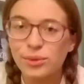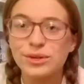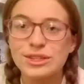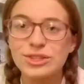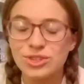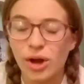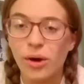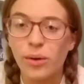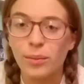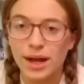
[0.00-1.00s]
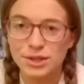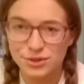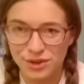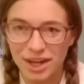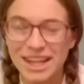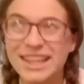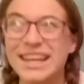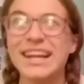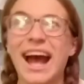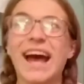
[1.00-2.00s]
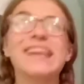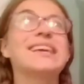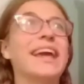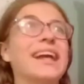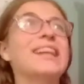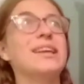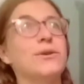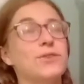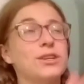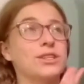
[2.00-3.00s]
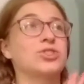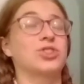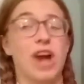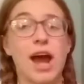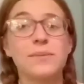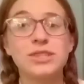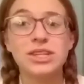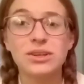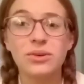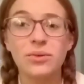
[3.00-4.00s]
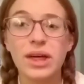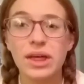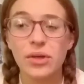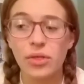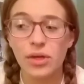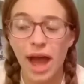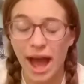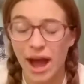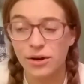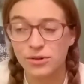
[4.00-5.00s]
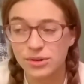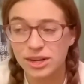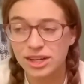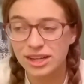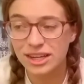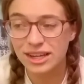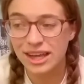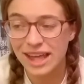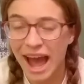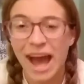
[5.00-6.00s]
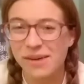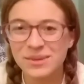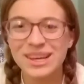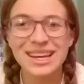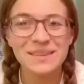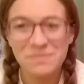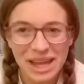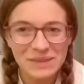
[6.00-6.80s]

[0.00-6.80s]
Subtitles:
was so much fun. I can't even describe to you how happy it made